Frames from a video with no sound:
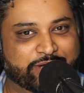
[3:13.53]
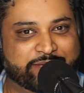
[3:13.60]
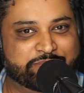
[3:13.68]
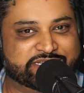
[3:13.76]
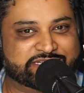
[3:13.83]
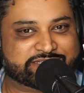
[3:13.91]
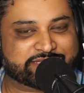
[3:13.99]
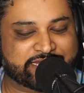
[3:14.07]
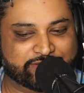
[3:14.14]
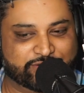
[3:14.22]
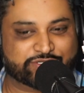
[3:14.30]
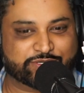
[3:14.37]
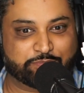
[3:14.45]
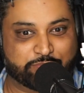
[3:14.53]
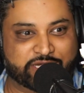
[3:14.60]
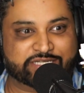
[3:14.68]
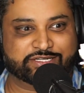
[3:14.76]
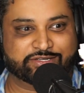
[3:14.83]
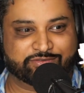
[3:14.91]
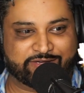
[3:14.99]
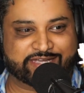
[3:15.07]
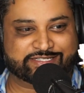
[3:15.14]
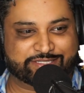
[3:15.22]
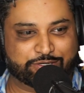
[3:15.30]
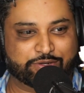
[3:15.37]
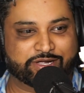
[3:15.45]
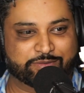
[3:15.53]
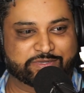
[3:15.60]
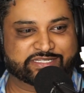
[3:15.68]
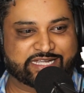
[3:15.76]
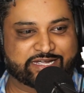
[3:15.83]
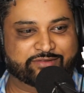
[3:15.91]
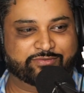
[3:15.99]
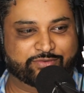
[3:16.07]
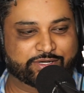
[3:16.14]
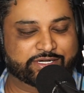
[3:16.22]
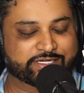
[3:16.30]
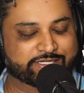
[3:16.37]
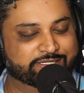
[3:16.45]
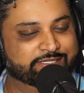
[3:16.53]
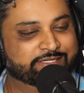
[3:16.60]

I'm just saying there's a bunch of SEO companies out in Florida.